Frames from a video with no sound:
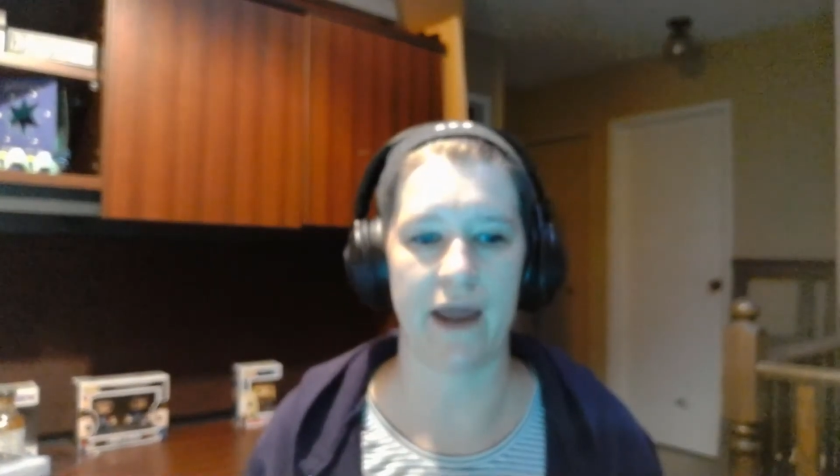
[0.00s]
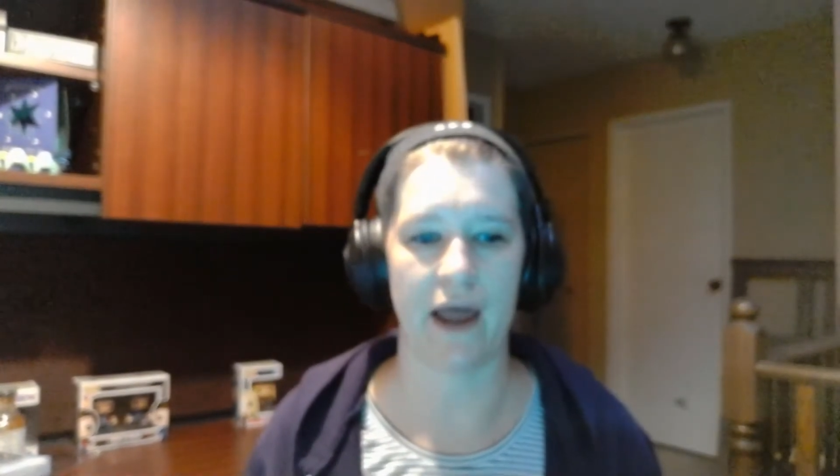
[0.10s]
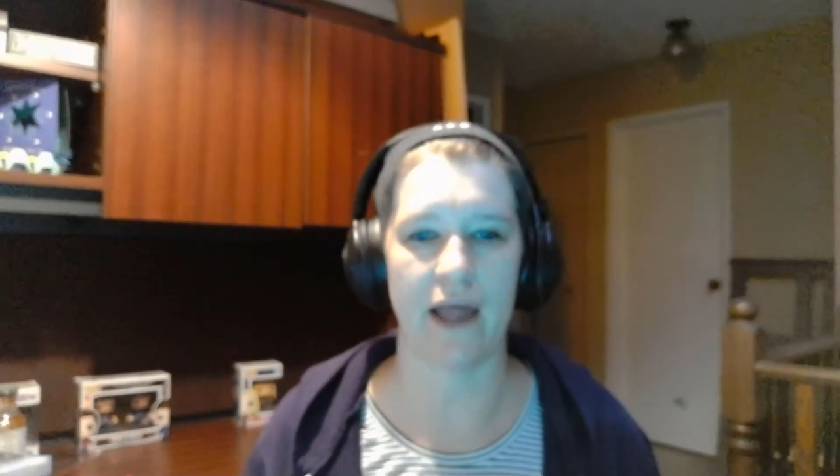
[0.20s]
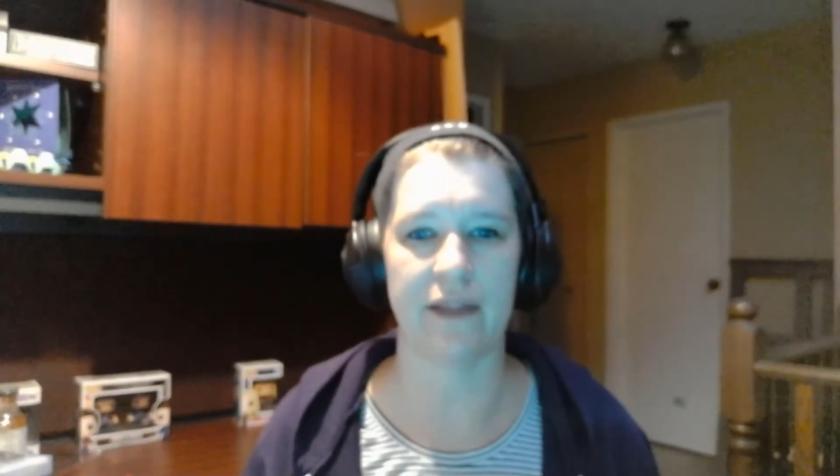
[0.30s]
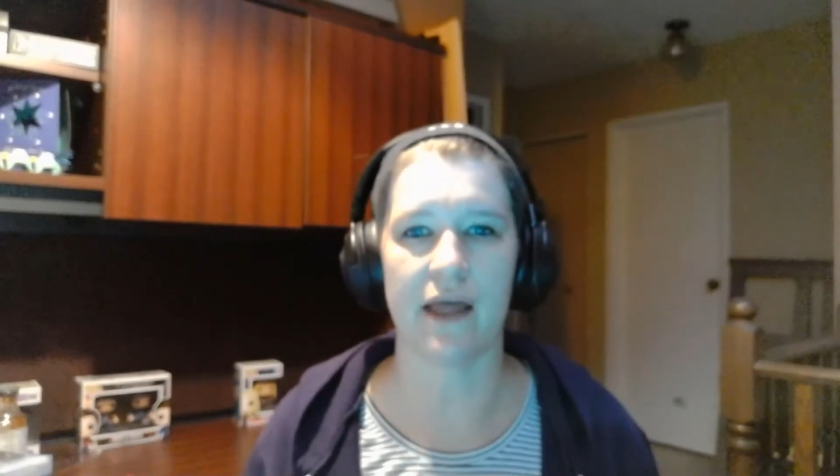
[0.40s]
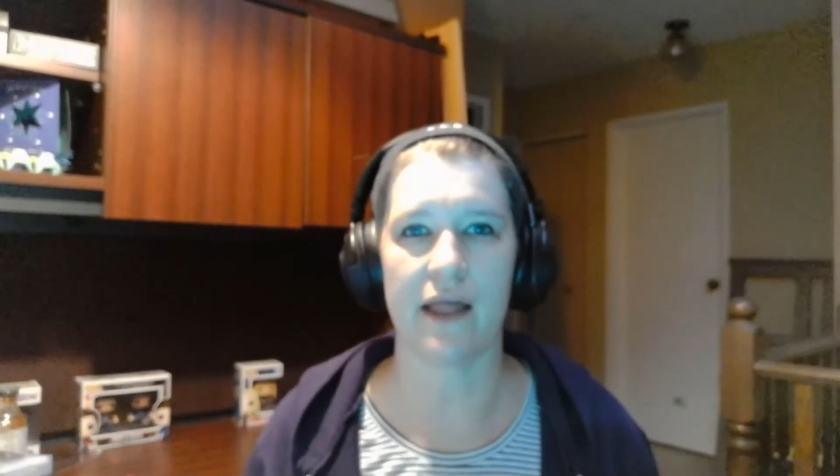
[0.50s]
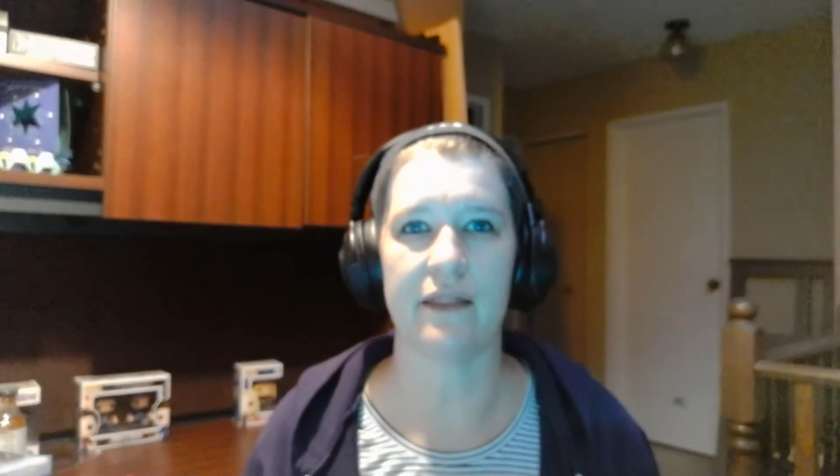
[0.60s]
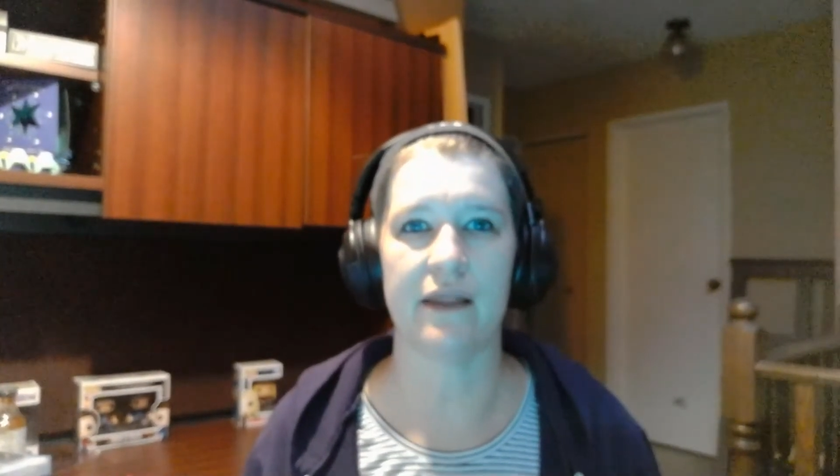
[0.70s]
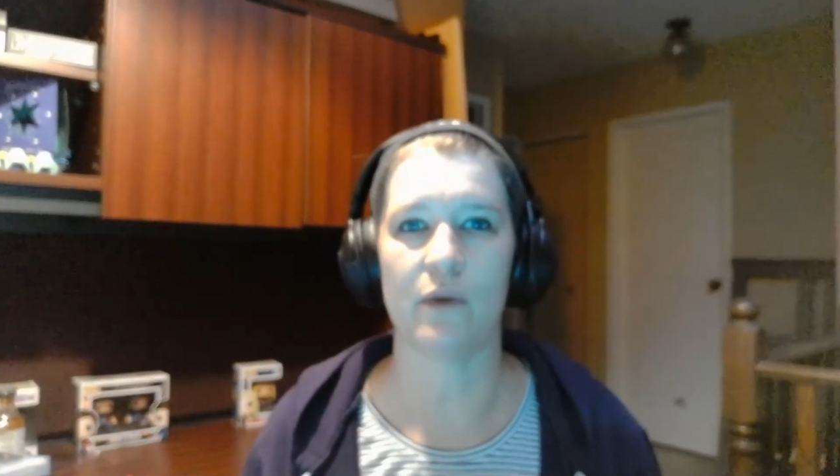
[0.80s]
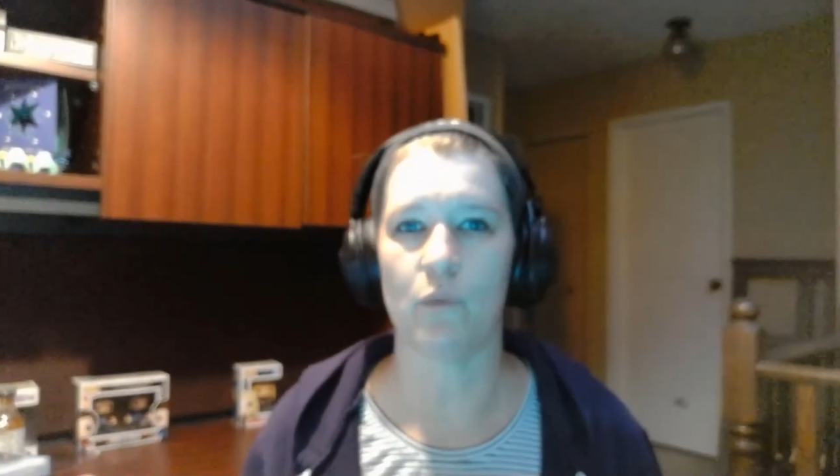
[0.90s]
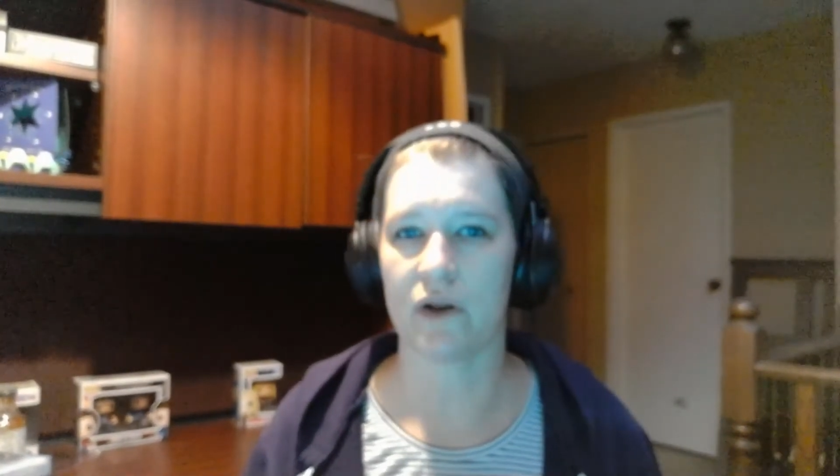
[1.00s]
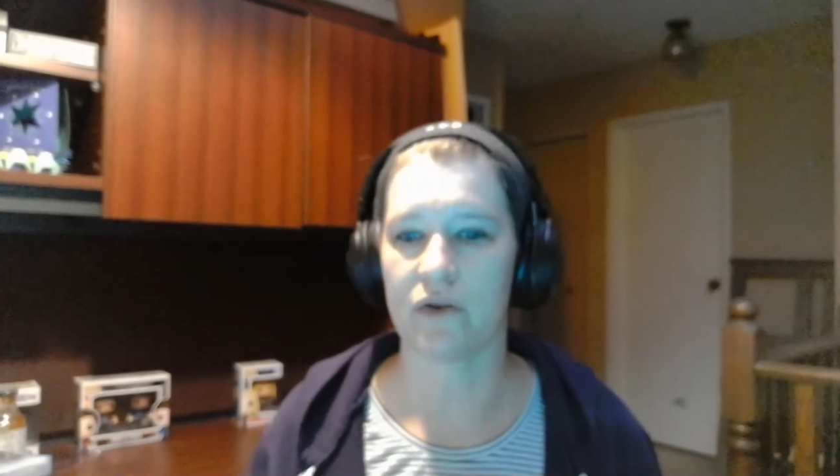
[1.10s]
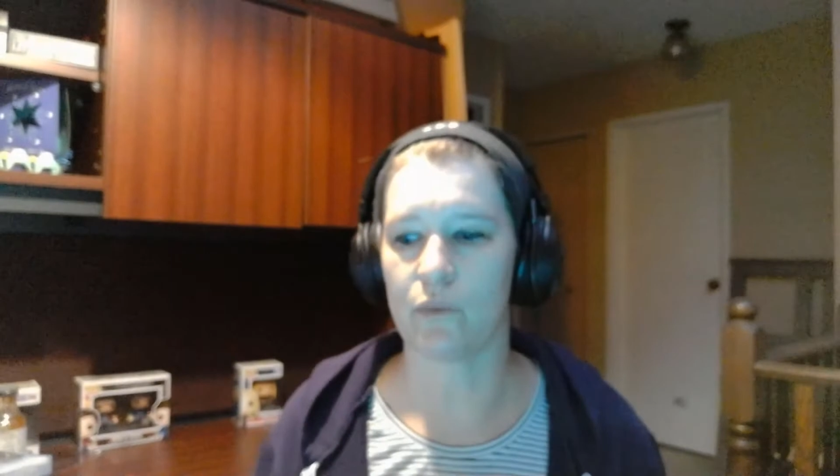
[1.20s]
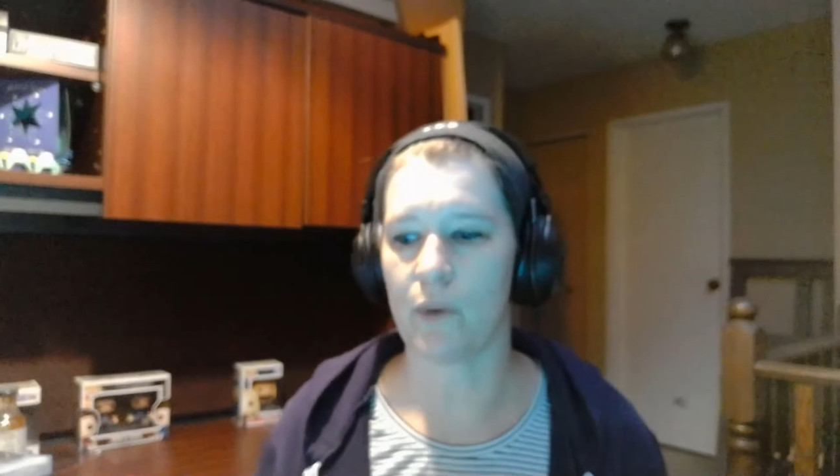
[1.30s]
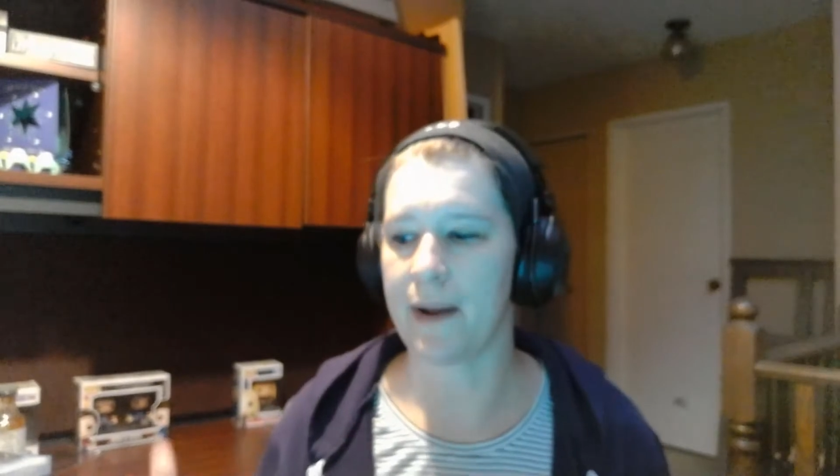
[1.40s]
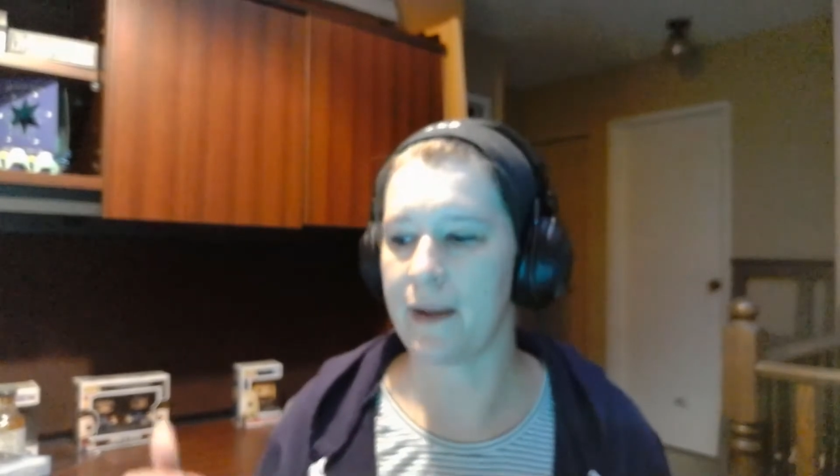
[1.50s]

and then they wonder why